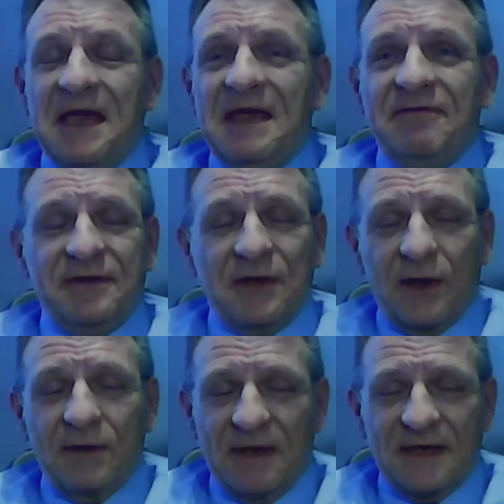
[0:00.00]
even
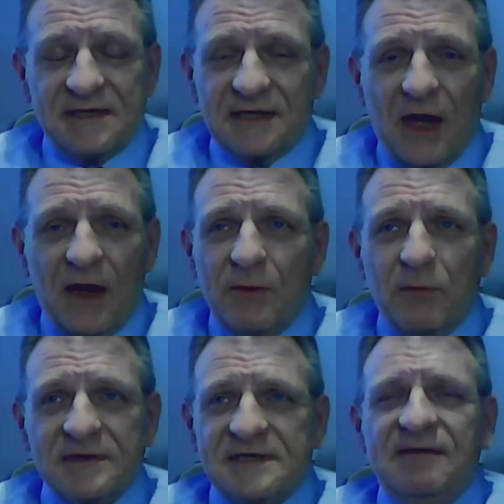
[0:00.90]
nine months ago
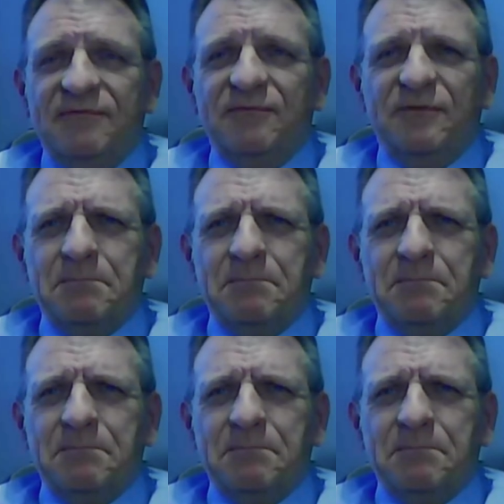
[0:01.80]
wasn't even